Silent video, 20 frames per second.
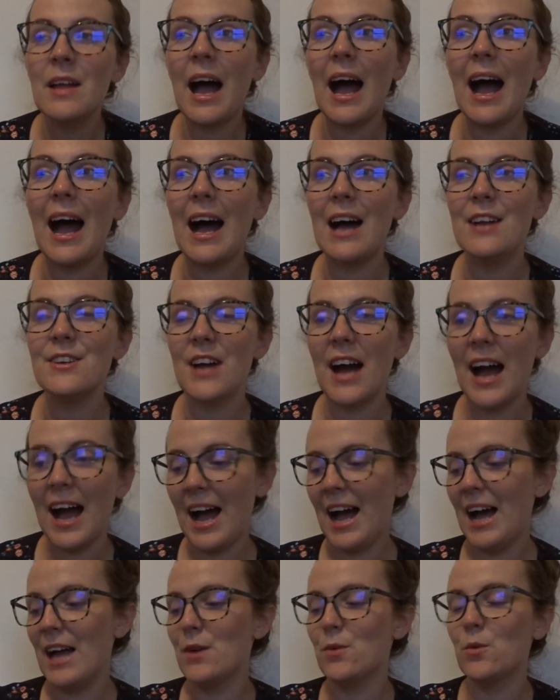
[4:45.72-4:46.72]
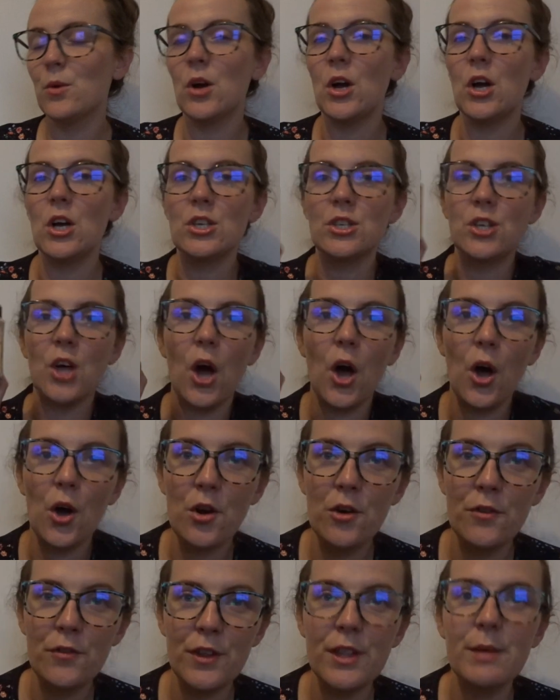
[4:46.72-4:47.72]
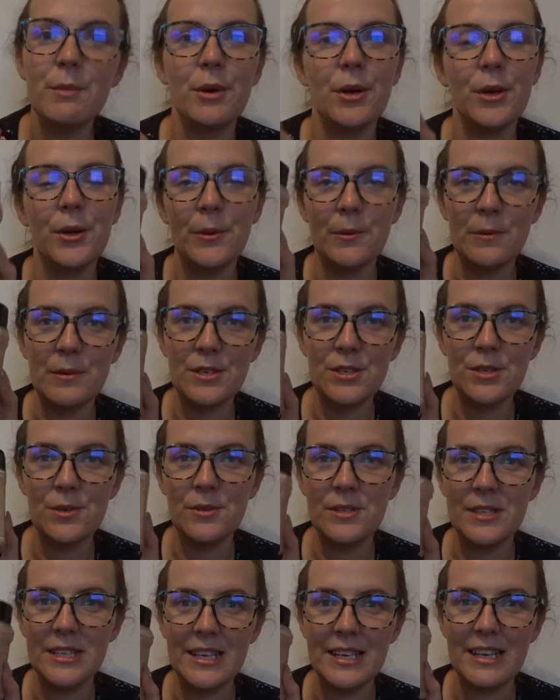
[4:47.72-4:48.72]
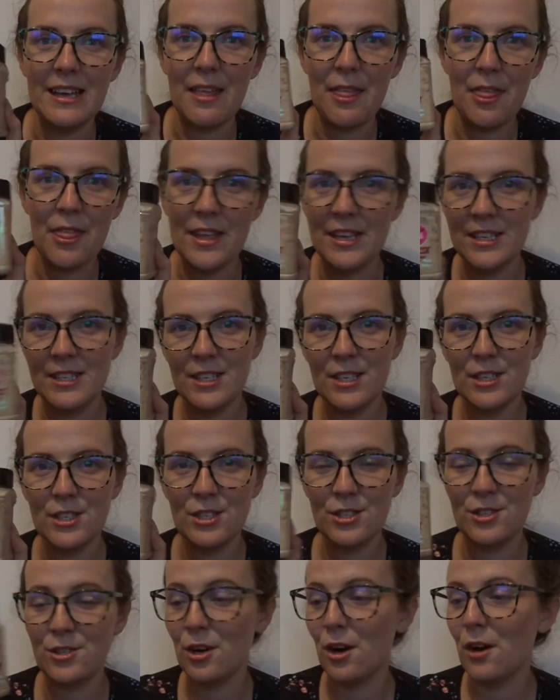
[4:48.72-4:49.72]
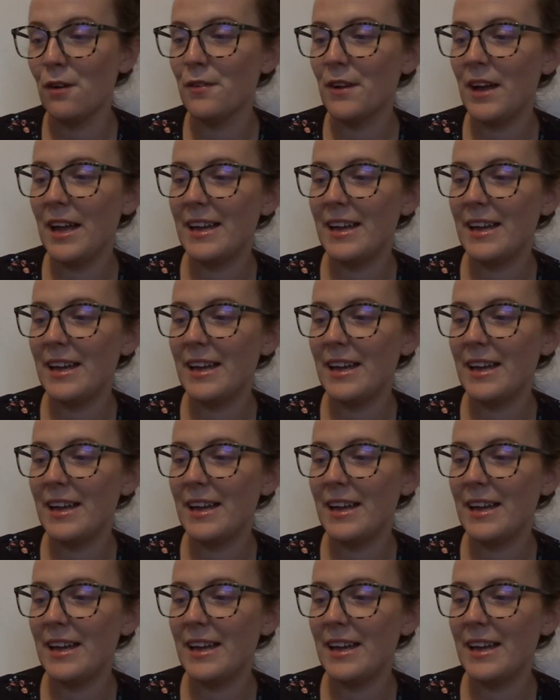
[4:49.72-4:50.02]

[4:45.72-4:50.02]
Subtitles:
And I was over the moon to see this stuff.